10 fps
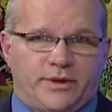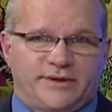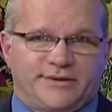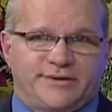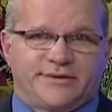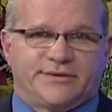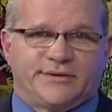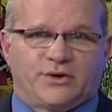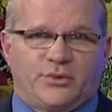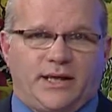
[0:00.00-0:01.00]
because this is
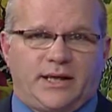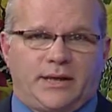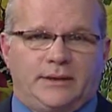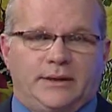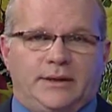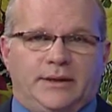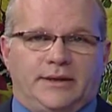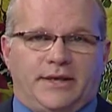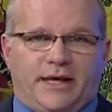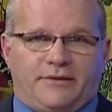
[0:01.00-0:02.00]
a treaty
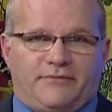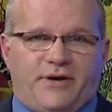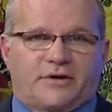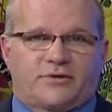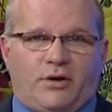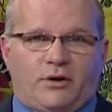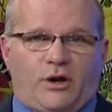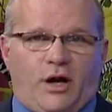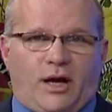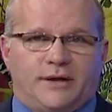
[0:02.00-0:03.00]
that affects our
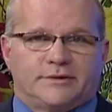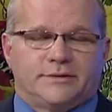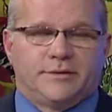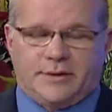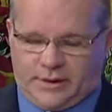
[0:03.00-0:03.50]
laws,